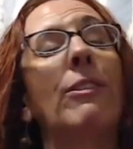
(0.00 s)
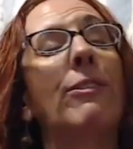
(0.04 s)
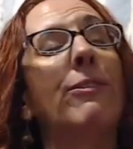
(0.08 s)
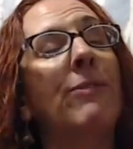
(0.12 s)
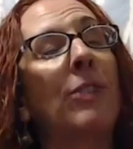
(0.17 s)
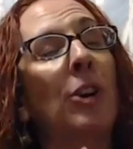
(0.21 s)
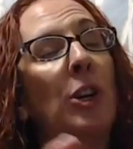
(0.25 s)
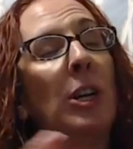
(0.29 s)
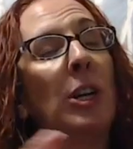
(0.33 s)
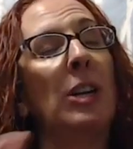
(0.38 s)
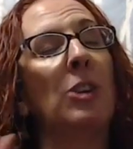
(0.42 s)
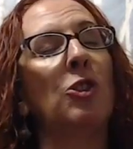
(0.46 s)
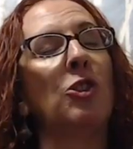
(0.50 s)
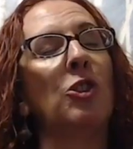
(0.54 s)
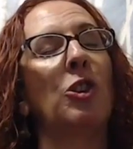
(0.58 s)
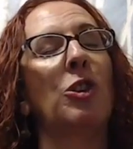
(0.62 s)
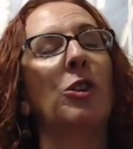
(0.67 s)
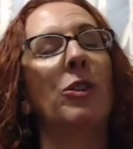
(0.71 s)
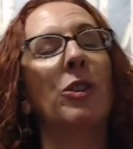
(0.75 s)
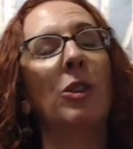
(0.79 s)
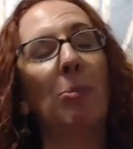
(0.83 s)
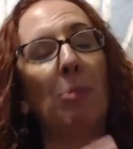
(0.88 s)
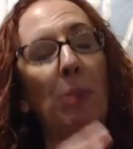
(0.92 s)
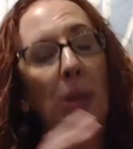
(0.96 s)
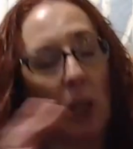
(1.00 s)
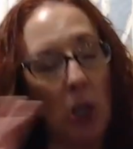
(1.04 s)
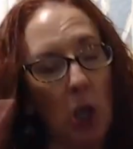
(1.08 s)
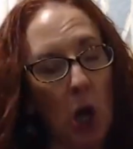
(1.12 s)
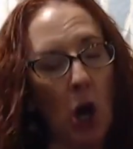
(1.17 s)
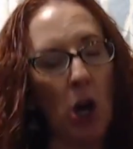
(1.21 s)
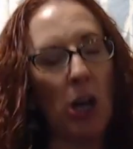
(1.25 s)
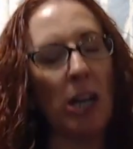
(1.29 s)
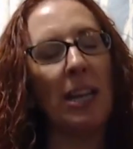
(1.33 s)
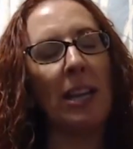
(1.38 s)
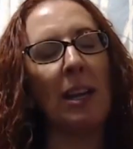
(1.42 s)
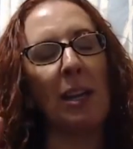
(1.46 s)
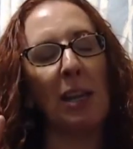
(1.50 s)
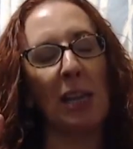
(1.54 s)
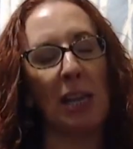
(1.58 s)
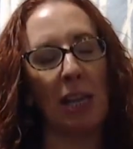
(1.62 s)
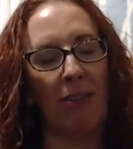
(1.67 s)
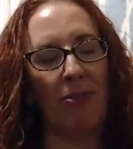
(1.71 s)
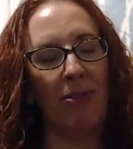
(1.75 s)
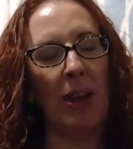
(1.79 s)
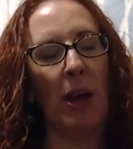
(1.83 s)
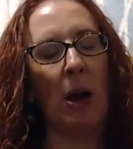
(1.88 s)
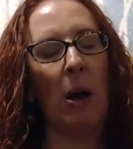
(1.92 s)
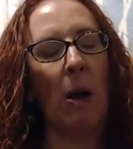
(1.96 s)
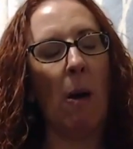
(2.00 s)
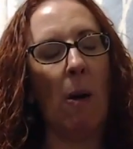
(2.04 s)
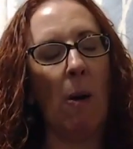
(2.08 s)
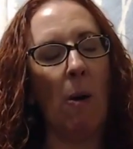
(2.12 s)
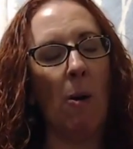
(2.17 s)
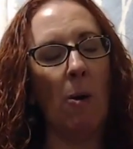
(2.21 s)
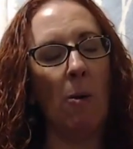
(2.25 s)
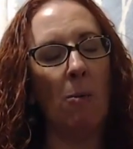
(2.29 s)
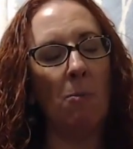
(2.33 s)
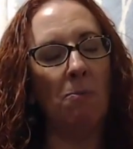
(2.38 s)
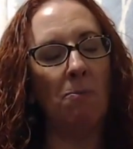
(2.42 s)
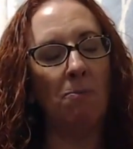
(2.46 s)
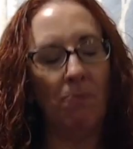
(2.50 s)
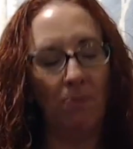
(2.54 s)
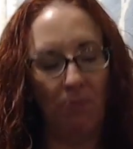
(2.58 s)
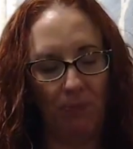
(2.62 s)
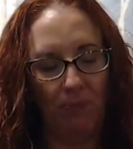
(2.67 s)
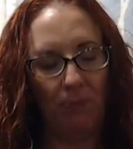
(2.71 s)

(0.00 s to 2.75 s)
furniture, the belongings in the home,